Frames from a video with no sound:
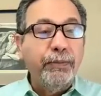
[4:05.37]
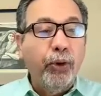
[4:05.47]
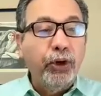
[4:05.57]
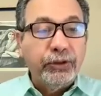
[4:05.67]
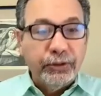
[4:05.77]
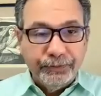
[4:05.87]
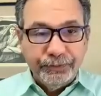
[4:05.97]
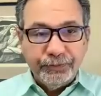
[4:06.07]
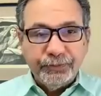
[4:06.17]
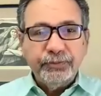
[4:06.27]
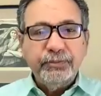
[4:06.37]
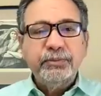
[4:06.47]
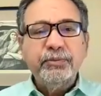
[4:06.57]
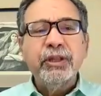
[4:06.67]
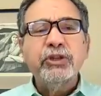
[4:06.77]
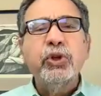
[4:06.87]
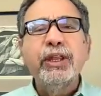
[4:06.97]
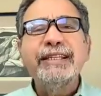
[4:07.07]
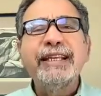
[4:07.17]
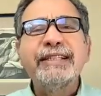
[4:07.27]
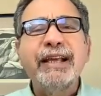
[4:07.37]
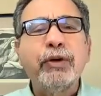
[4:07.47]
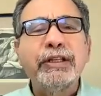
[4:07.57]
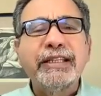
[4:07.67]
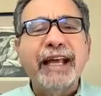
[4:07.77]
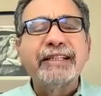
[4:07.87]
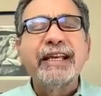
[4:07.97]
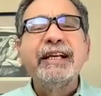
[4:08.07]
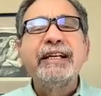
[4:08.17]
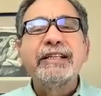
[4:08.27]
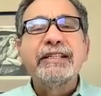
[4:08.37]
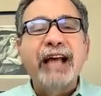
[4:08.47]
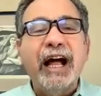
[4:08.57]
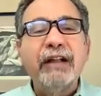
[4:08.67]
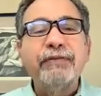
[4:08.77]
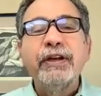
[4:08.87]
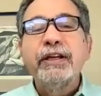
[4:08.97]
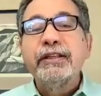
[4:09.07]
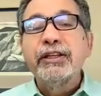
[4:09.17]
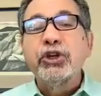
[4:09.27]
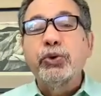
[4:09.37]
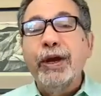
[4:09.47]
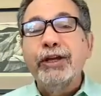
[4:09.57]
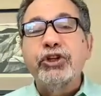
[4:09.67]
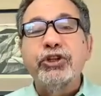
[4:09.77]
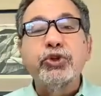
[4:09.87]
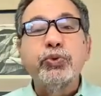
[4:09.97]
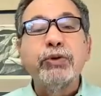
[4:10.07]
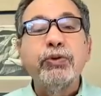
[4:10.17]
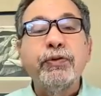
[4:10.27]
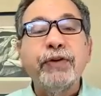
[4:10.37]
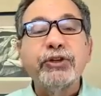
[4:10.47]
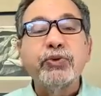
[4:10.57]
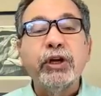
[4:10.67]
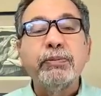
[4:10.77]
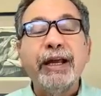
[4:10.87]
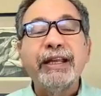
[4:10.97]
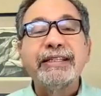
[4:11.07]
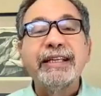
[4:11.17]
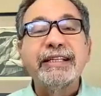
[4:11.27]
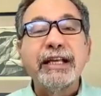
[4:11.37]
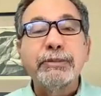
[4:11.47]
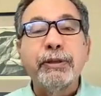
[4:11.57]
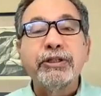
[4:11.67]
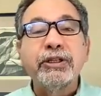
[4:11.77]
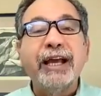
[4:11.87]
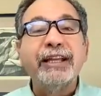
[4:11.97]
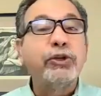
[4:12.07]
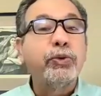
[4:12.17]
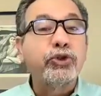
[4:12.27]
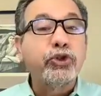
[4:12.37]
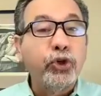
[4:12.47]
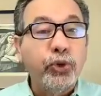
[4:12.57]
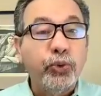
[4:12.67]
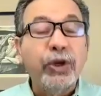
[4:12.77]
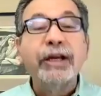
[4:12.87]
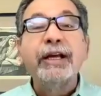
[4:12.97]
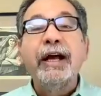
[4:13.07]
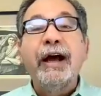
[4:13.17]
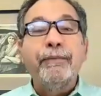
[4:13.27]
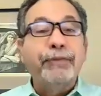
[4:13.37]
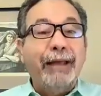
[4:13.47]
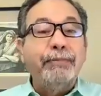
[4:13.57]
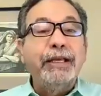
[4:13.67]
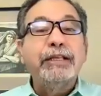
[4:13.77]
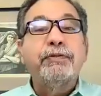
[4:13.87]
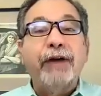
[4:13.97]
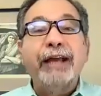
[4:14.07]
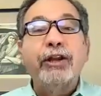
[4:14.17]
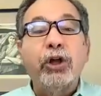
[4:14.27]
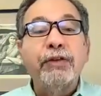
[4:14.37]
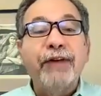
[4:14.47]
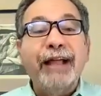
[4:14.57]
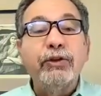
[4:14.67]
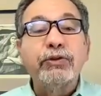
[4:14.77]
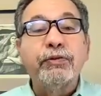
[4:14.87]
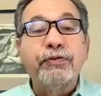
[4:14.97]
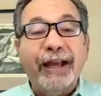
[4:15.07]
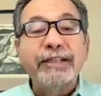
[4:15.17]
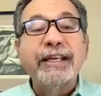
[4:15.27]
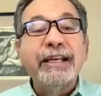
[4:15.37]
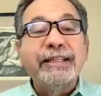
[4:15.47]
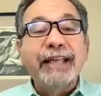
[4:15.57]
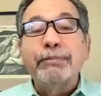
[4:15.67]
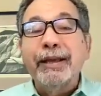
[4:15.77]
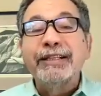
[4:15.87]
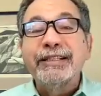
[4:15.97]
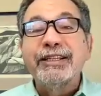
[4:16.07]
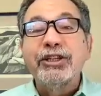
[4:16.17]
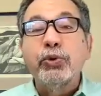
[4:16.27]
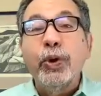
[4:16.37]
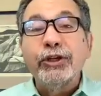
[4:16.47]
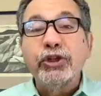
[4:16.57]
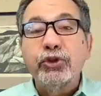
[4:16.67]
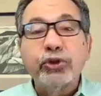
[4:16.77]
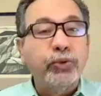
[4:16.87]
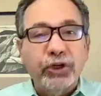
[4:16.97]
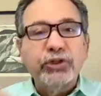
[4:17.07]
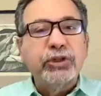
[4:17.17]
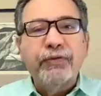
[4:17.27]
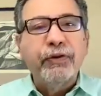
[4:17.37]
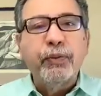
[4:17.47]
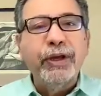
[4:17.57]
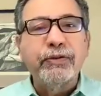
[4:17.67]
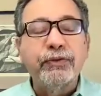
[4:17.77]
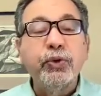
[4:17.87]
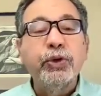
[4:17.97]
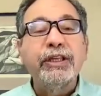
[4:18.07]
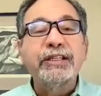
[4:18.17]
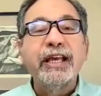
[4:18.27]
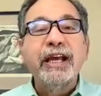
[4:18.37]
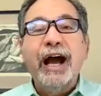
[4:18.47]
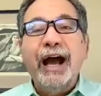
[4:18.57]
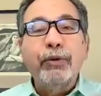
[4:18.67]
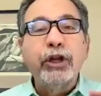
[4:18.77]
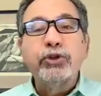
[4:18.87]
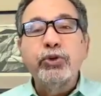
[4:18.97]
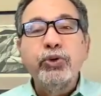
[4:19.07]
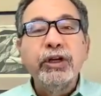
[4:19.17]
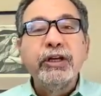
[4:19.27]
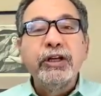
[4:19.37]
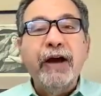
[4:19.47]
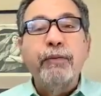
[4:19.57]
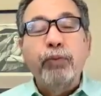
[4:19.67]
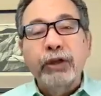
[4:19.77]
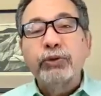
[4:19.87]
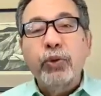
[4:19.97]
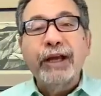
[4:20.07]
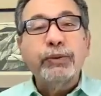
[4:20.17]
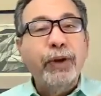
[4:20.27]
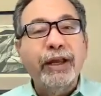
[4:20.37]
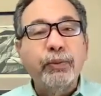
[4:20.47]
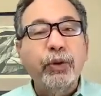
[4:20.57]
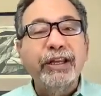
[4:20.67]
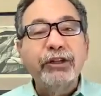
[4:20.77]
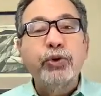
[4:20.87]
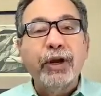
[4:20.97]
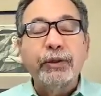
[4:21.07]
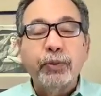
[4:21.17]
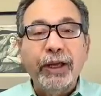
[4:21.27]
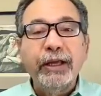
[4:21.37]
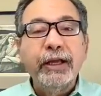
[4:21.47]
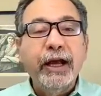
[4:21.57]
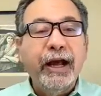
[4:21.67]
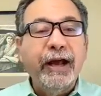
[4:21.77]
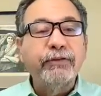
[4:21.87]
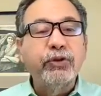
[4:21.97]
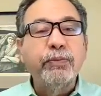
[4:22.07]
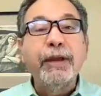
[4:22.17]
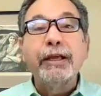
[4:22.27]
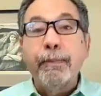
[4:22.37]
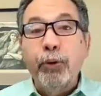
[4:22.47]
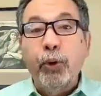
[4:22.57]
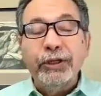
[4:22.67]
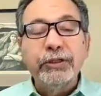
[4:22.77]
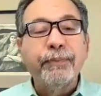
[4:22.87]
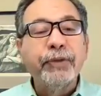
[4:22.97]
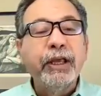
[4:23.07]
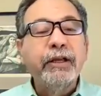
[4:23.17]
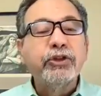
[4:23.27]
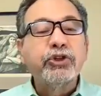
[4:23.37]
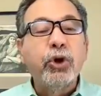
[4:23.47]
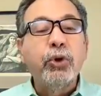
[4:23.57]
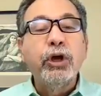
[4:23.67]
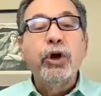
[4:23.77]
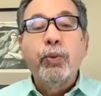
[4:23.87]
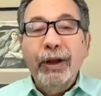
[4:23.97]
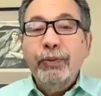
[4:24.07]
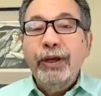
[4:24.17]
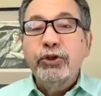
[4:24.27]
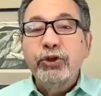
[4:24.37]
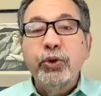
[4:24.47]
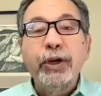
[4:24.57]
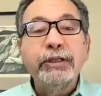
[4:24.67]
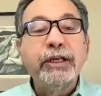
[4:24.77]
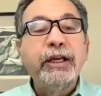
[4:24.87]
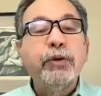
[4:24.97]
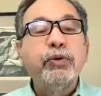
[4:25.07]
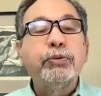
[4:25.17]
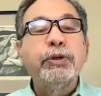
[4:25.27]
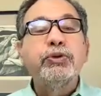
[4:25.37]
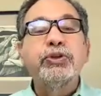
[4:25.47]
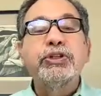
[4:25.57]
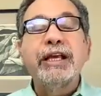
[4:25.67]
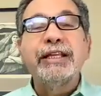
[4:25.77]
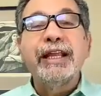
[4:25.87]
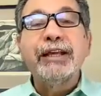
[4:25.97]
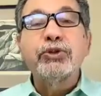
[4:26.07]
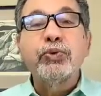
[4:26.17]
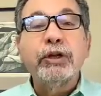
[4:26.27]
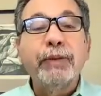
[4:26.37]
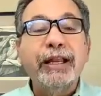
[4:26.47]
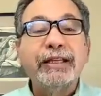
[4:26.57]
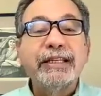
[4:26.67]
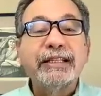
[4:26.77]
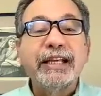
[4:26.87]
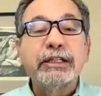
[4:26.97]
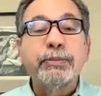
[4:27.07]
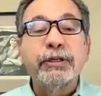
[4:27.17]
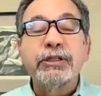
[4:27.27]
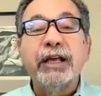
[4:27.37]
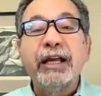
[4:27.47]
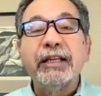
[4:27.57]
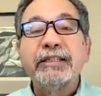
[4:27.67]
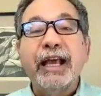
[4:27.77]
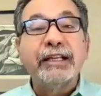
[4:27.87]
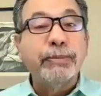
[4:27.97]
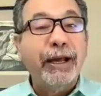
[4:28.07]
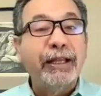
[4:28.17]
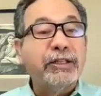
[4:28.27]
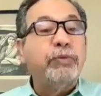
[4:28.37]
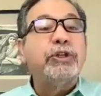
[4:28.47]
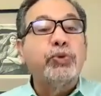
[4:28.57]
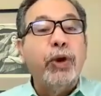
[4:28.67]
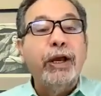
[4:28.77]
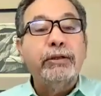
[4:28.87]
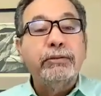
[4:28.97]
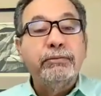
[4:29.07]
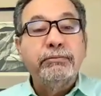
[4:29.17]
important. So let's say someone says, solve this equation, square root of x squared minus 6x plus 9 equals 2. That means find all the values of x that makes this equation true. There's different ways of doing this. I want to do one correct way and one incorrect way to make a point. So one way to do it would be to say that x squared minus 6x plus 9 is x minus 3 squared.